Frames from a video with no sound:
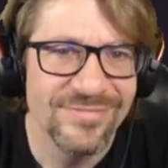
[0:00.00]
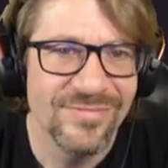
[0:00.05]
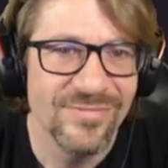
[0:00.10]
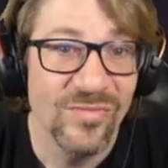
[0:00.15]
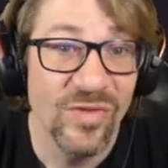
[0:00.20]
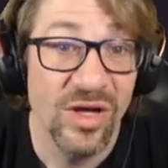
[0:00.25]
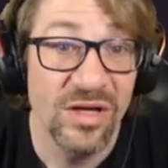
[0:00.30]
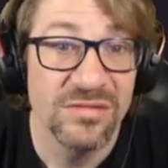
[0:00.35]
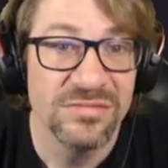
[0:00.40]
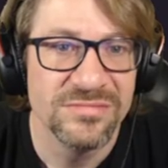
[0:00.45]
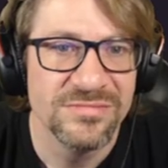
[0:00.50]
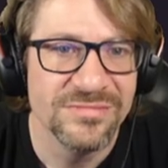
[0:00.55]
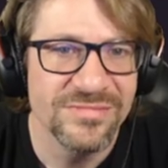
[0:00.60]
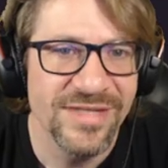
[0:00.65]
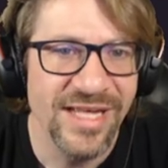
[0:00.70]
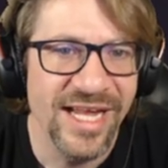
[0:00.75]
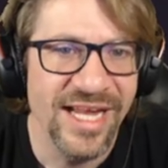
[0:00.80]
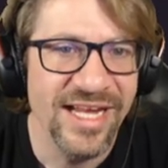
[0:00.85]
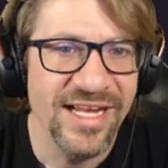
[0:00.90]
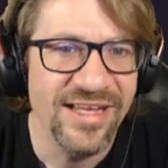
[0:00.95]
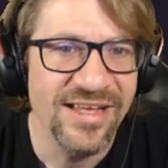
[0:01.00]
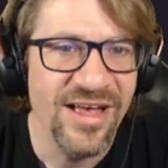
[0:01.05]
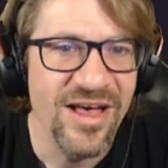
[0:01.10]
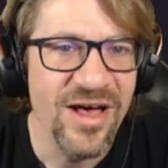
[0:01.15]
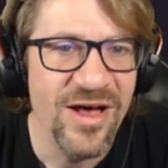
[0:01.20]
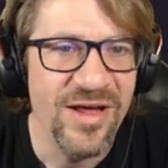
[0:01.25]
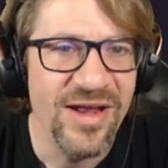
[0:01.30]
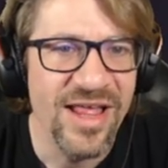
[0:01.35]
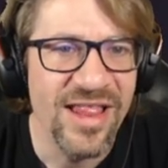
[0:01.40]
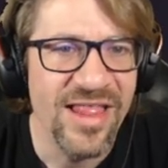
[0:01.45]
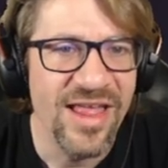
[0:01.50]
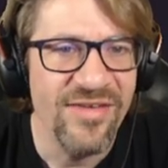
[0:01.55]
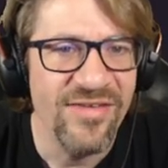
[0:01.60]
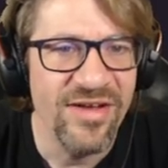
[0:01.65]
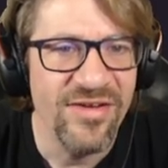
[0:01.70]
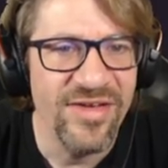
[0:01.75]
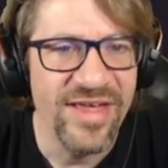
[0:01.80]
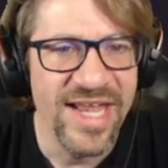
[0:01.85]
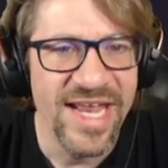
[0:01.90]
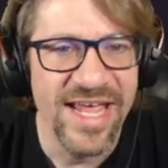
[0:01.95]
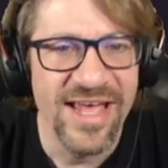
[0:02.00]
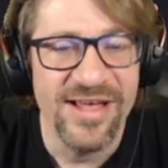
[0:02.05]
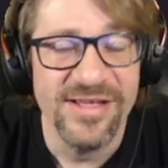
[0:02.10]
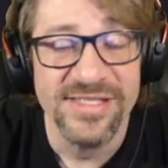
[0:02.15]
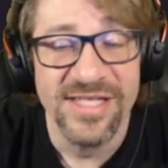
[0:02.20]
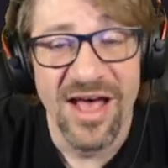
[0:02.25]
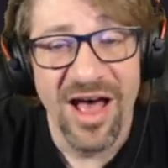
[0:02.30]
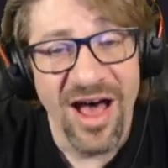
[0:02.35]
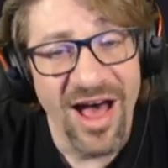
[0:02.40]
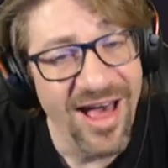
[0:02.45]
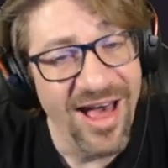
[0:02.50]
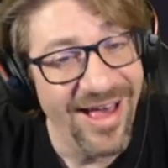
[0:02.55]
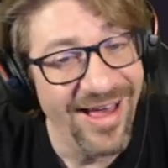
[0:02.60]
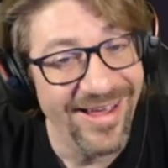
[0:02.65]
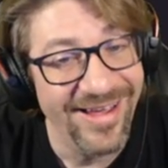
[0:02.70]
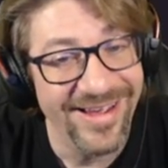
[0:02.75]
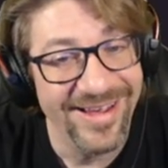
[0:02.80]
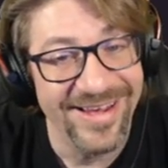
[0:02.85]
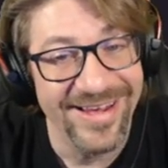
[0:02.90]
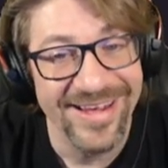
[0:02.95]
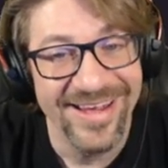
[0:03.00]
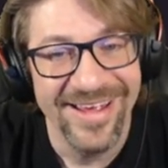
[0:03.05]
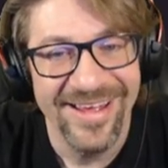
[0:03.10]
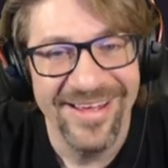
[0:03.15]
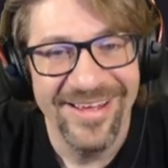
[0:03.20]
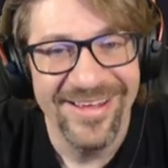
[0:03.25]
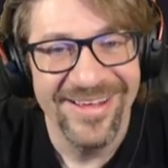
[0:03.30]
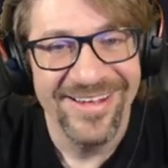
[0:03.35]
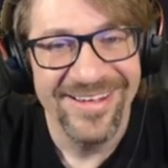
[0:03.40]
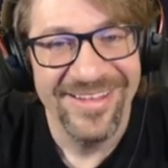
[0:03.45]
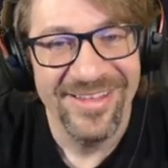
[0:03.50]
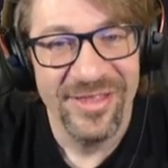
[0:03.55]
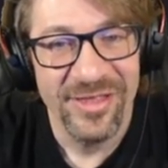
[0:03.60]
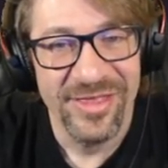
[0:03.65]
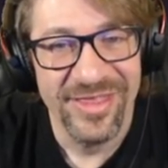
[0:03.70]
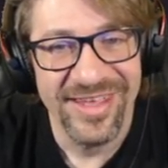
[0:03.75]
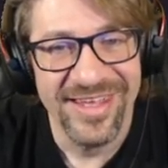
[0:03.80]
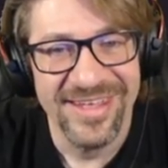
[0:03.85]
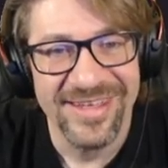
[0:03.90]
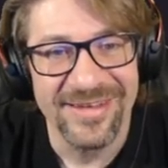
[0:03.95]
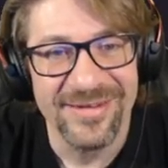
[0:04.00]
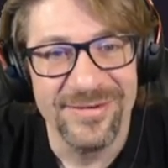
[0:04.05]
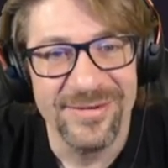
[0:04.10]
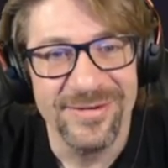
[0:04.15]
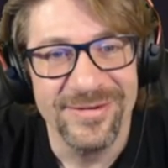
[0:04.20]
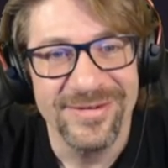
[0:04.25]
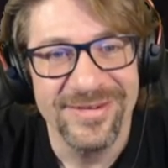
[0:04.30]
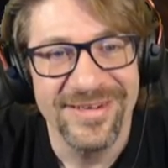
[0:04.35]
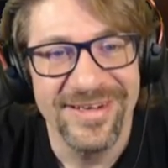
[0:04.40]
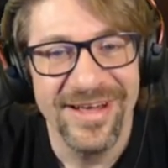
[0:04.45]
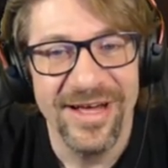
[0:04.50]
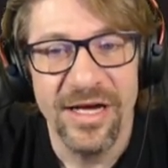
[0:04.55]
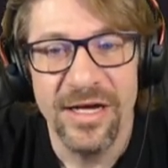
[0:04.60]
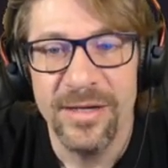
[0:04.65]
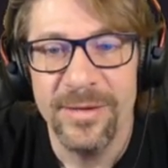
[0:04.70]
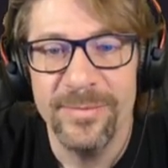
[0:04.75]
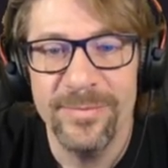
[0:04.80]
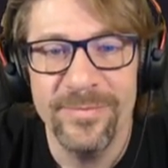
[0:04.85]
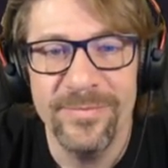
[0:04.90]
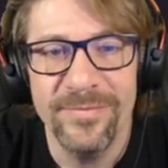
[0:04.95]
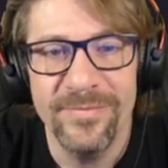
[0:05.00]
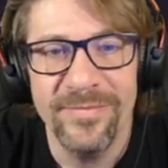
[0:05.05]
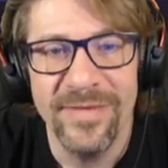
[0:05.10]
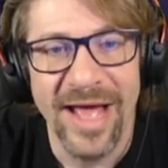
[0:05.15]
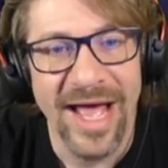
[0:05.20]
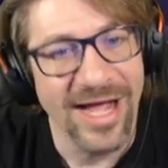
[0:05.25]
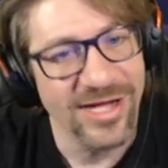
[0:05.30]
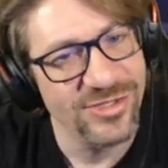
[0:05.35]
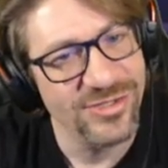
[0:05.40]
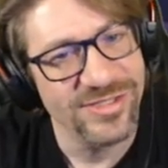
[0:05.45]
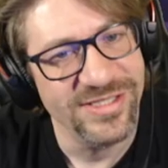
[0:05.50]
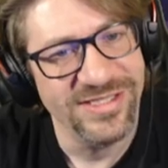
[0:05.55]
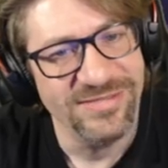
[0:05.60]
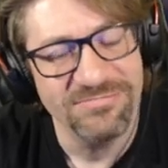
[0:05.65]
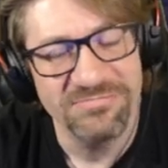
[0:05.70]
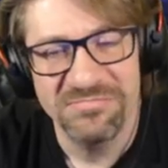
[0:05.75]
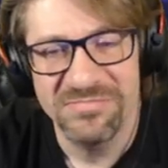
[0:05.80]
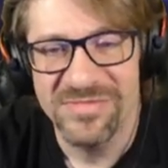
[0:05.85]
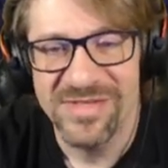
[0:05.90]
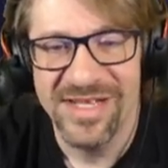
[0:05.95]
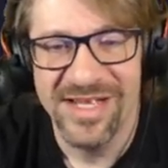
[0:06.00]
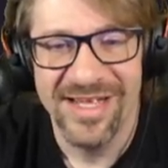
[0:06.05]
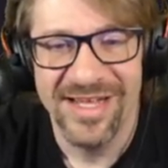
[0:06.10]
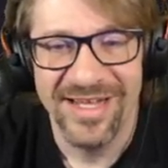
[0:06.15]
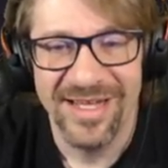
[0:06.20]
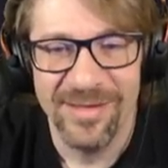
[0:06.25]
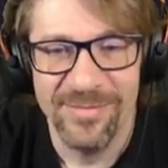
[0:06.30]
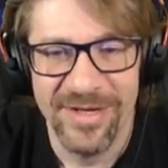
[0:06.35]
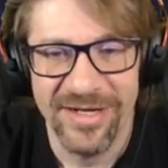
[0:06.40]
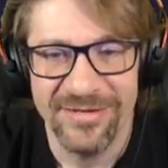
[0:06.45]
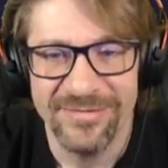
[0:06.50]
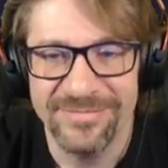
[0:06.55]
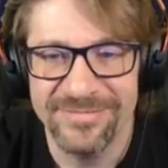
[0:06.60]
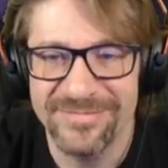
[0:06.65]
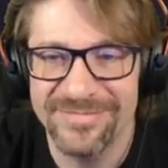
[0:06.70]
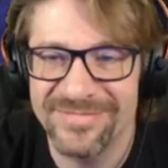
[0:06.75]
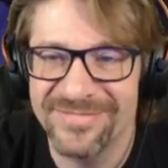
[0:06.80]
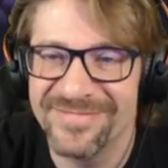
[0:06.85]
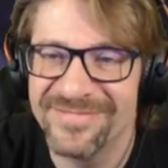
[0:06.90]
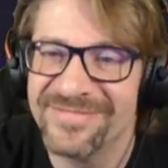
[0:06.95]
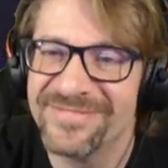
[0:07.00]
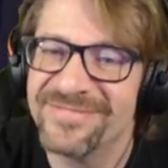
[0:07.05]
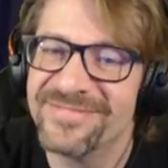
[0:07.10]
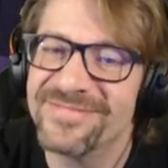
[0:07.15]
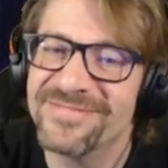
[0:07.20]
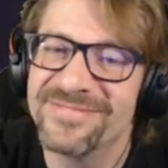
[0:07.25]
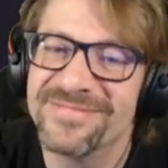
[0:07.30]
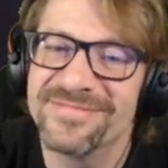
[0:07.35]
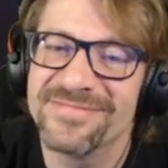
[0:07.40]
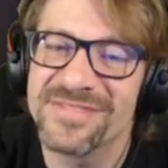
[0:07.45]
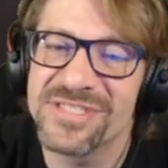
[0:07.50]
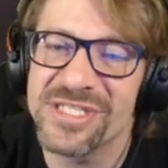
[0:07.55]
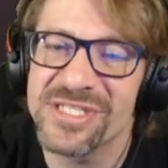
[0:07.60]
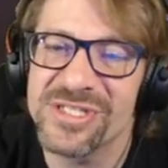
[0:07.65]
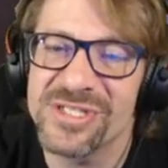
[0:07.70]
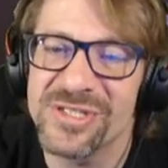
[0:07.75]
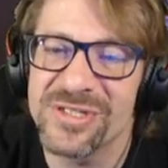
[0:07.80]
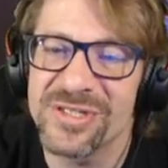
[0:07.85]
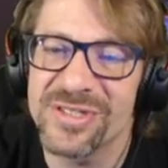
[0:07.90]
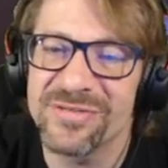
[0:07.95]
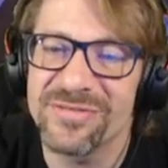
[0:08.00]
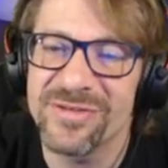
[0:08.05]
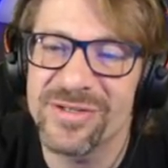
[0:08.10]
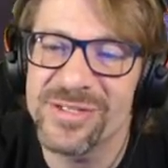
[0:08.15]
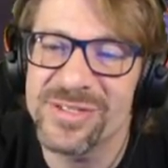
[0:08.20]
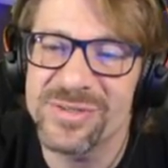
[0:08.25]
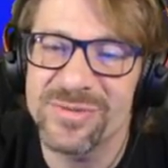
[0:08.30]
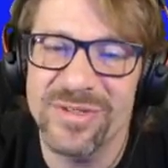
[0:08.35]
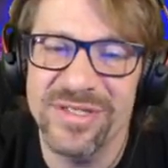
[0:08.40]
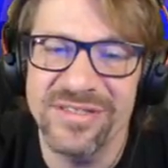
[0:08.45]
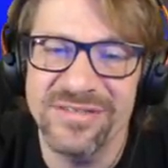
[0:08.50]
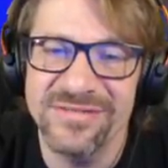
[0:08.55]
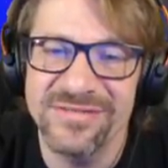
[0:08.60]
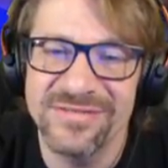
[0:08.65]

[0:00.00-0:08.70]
Well, hey, God, I love your videos. Hi. Thank you. Um, actually, come here. Since you're the first one,